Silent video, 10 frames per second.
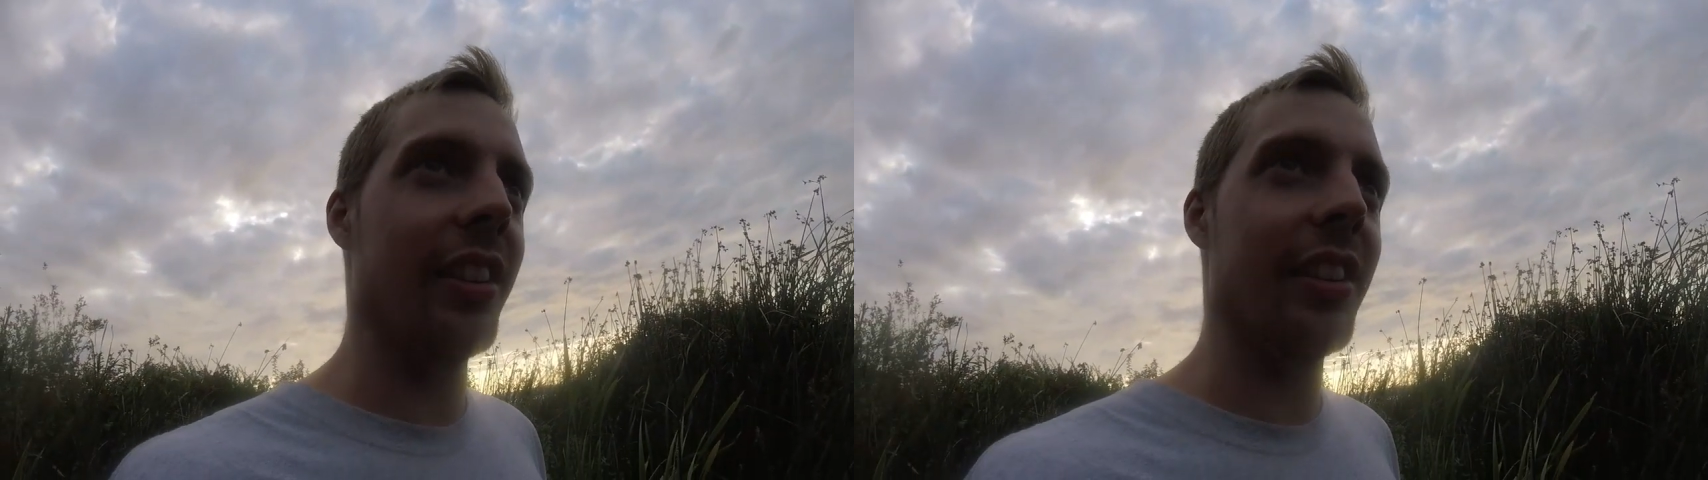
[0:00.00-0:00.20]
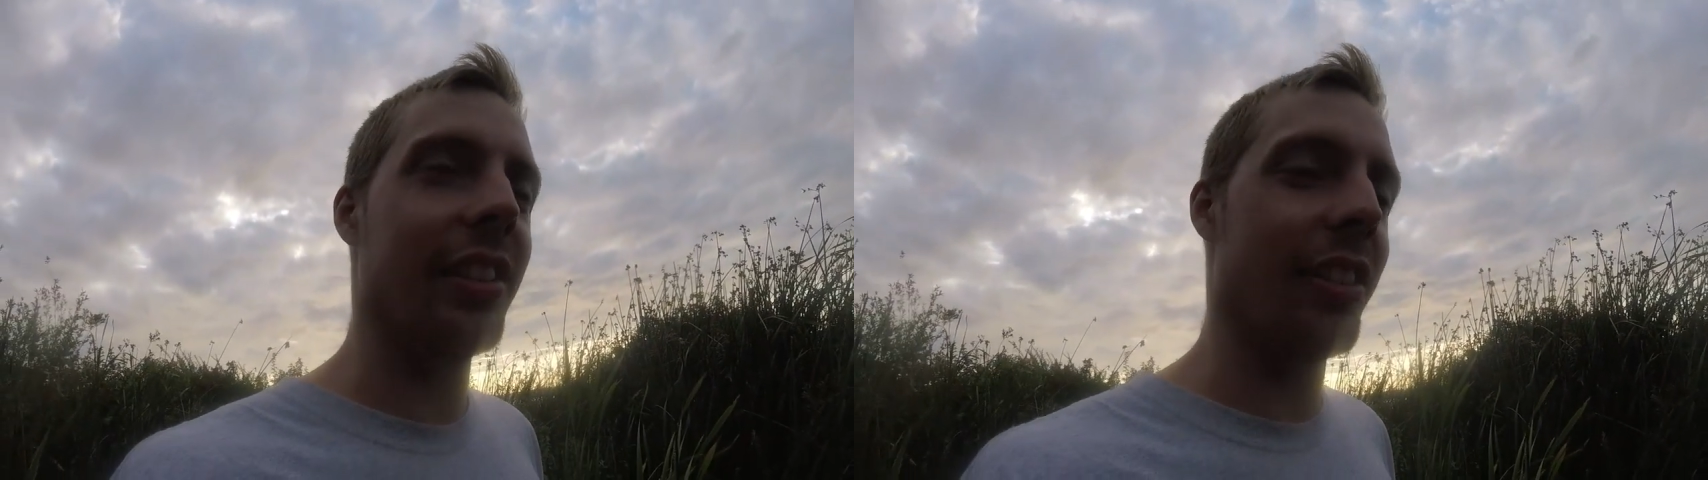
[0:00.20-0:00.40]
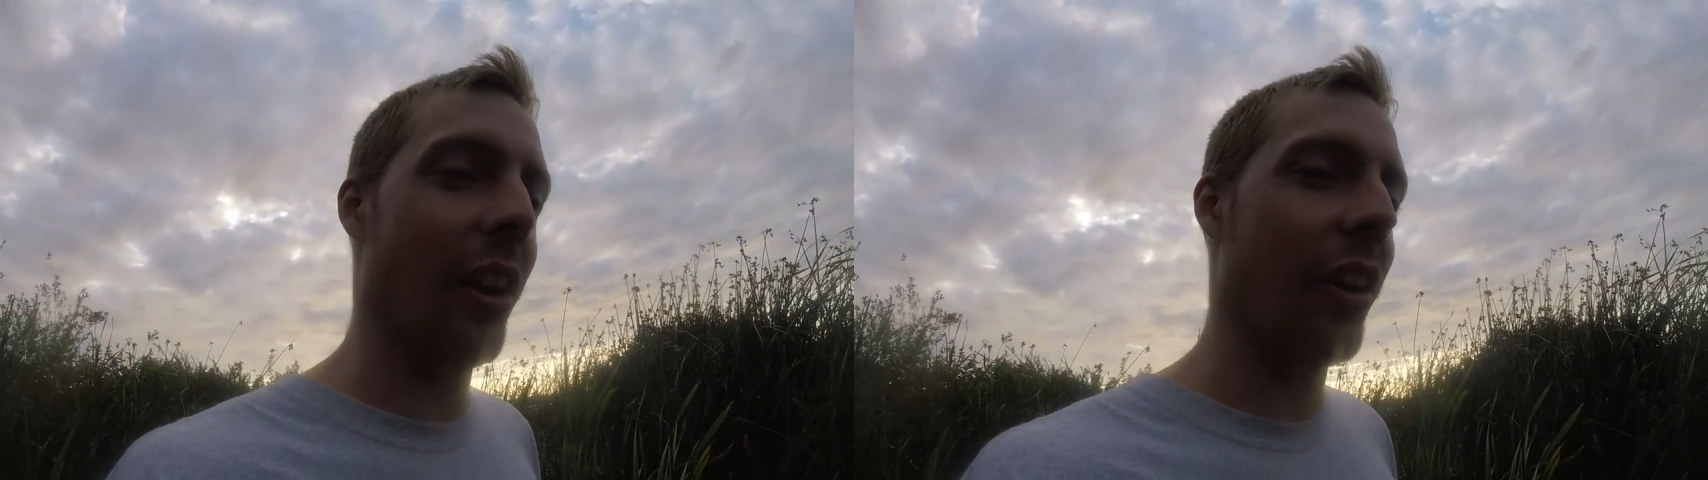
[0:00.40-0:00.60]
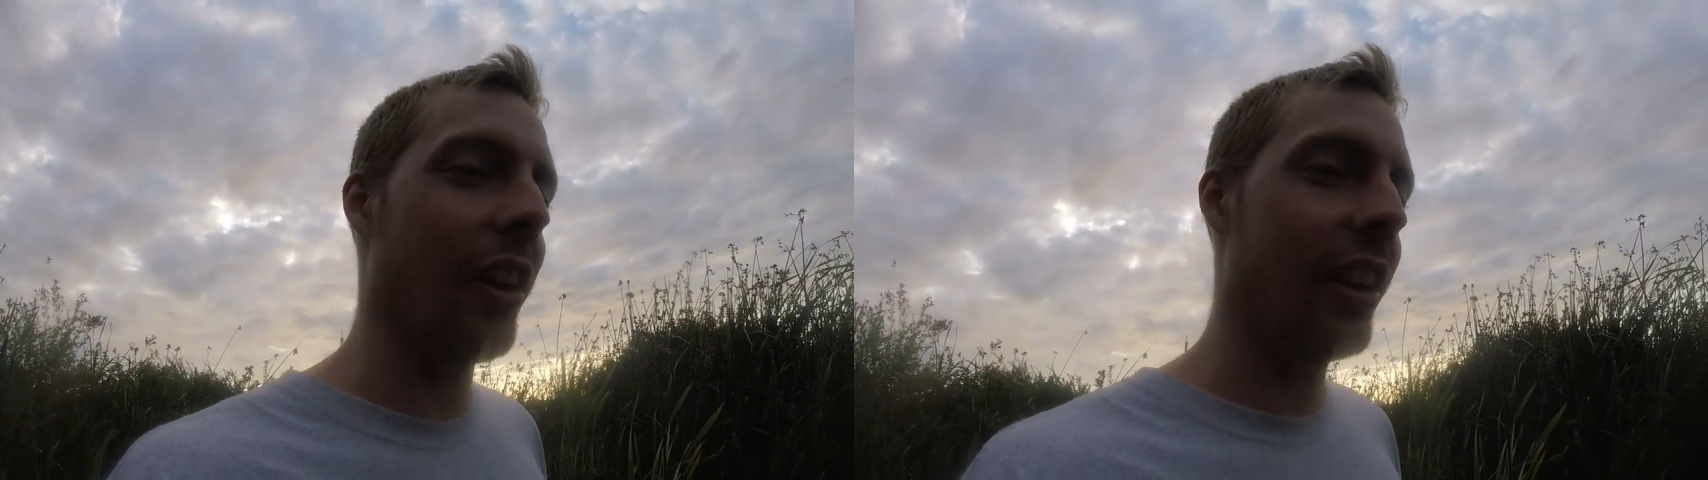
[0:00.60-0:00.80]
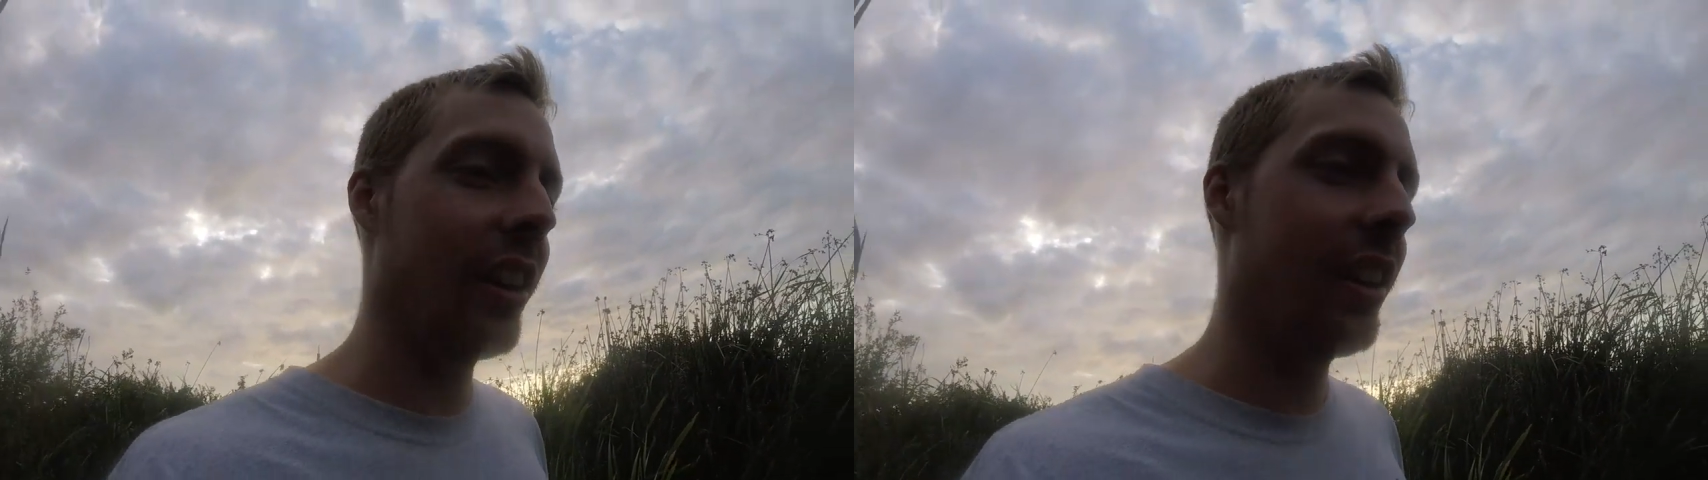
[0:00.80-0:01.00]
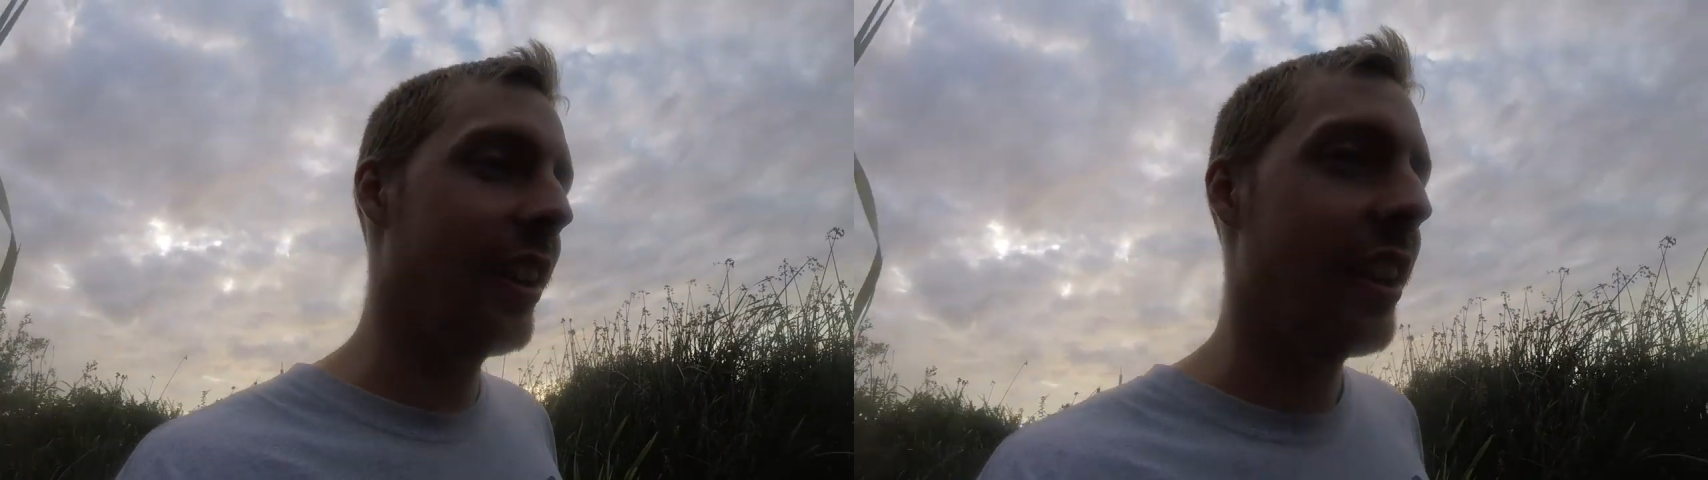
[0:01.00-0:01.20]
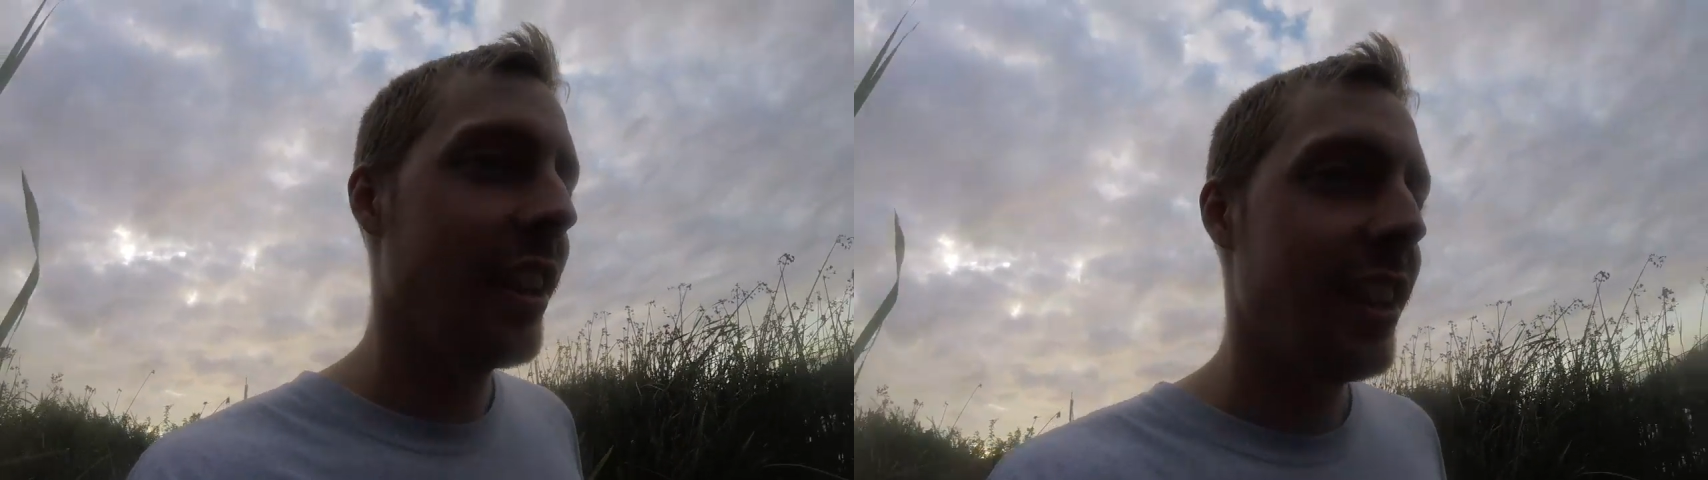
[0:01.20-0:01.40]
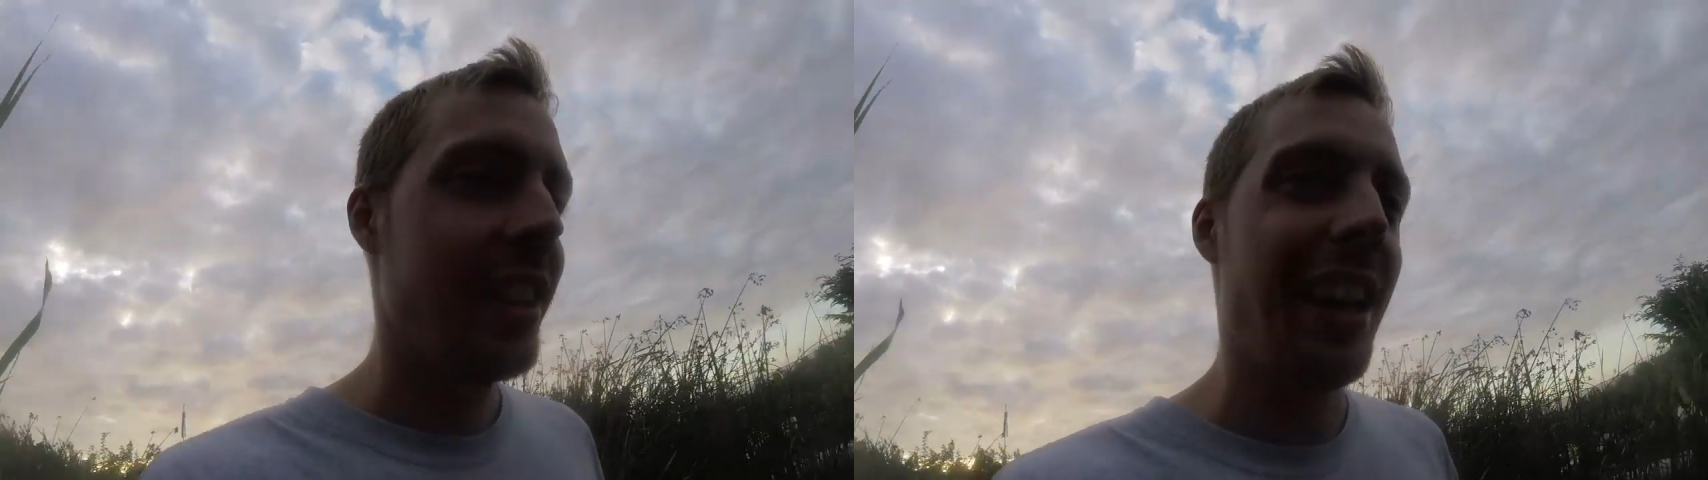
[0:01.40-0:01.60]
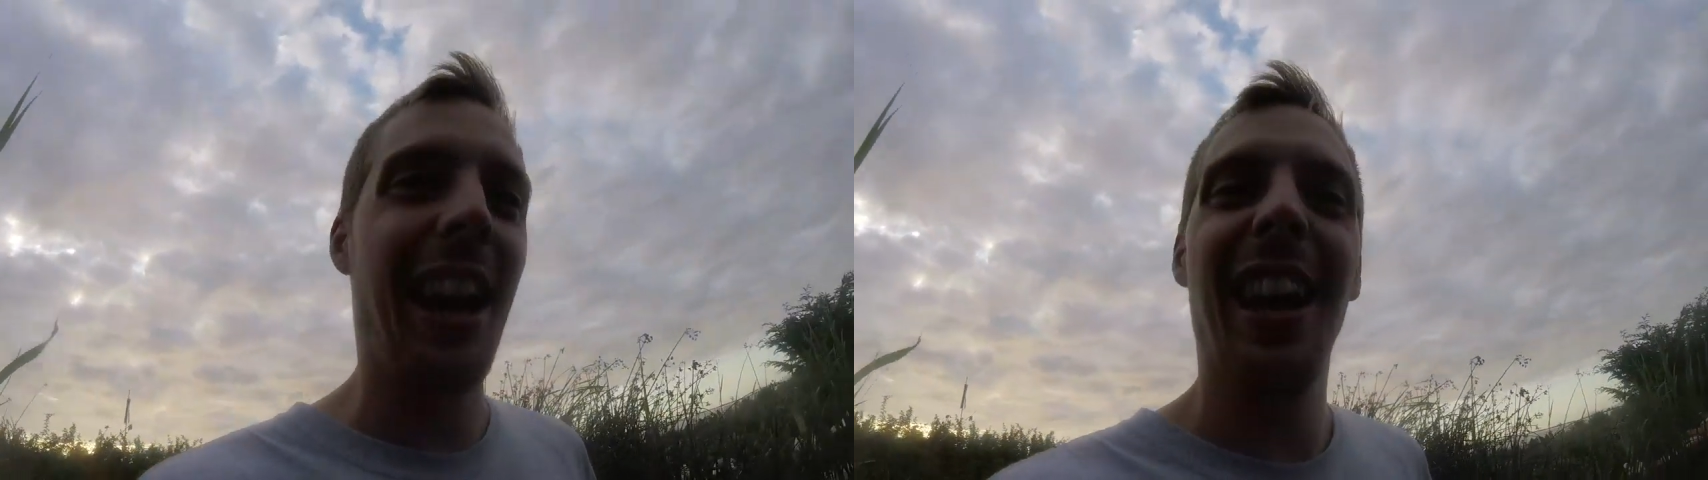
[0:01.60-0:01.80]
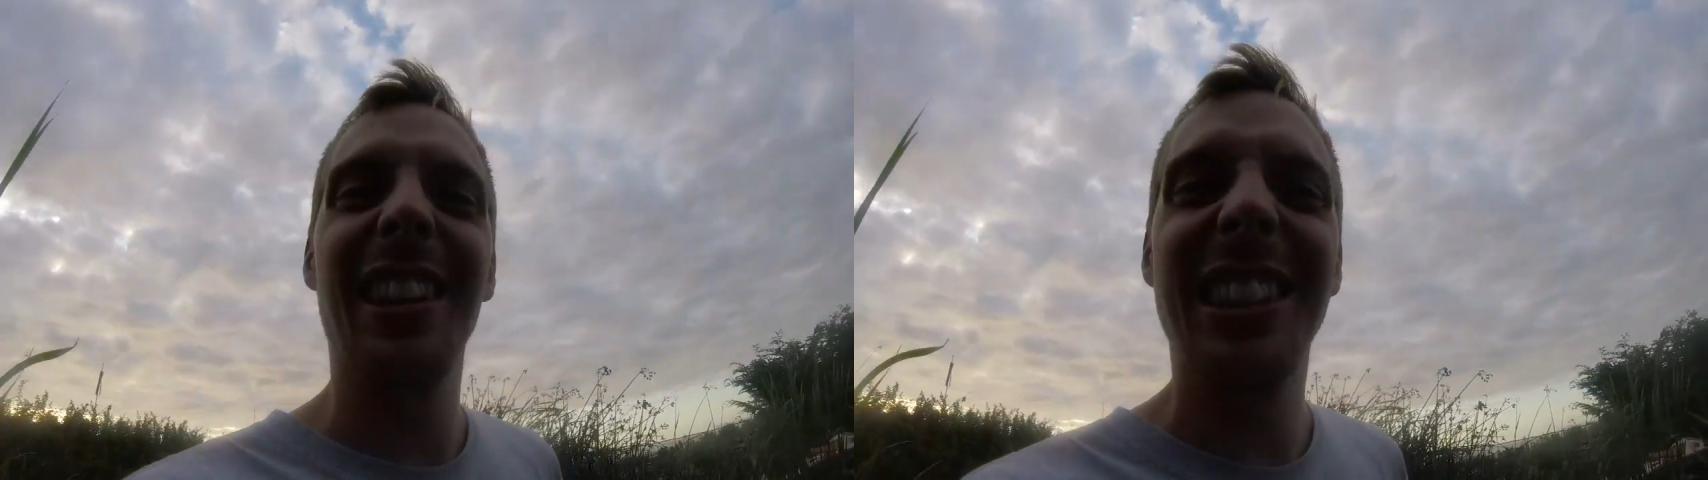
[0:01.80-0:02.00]
So,
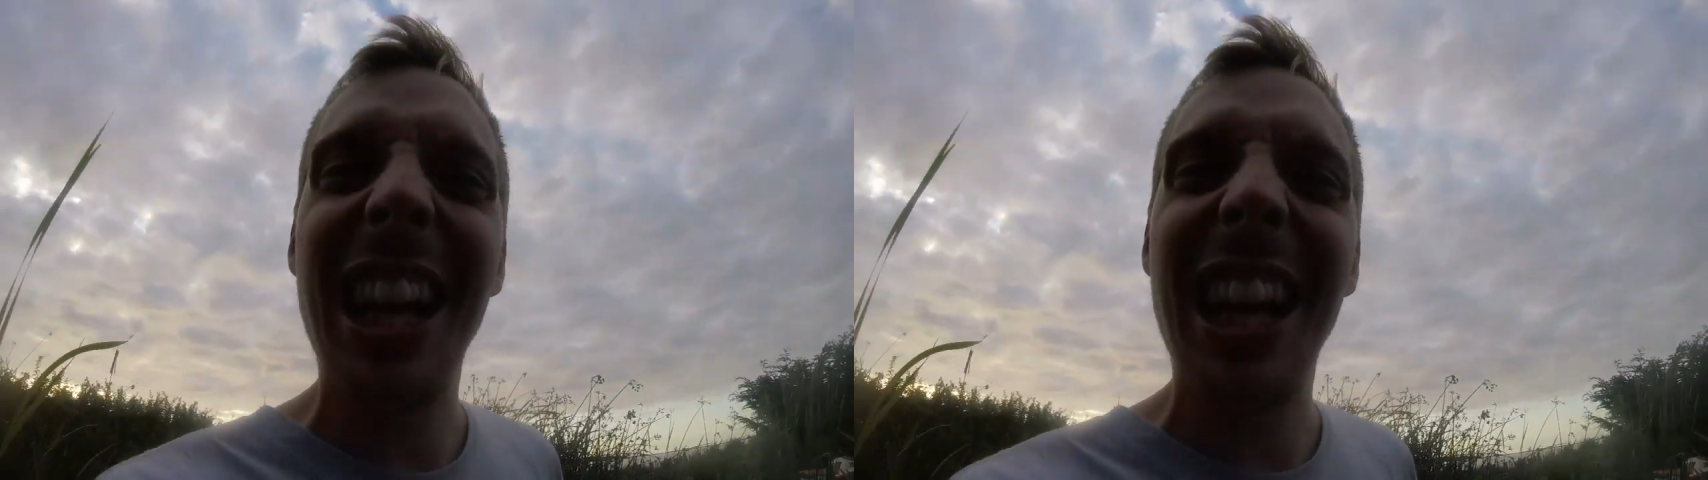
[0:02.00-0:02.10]
and